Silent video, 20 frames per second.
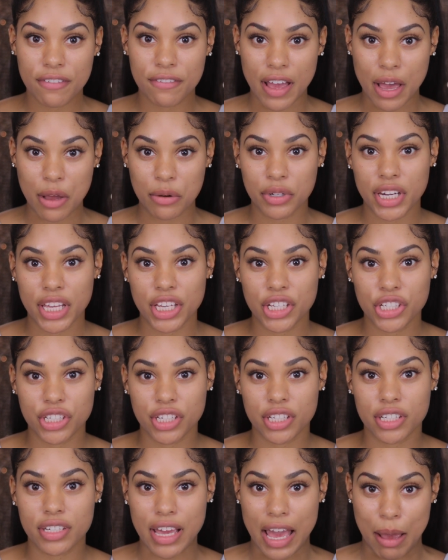
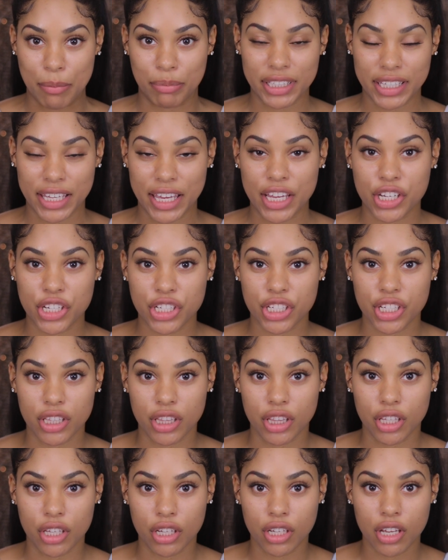foundation application
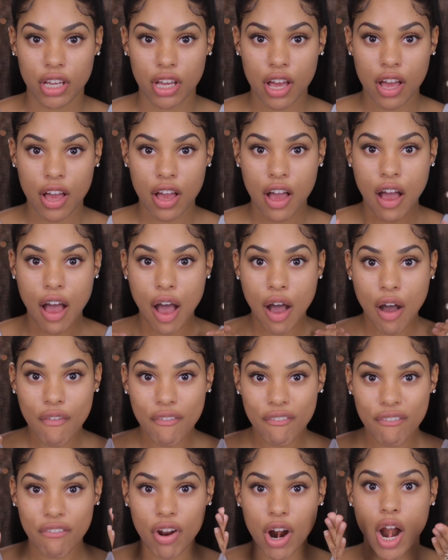look
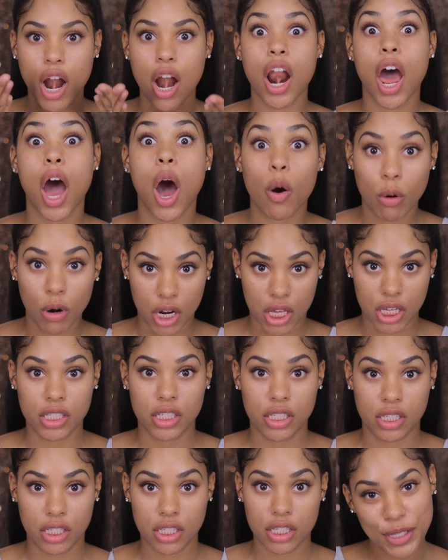flawless.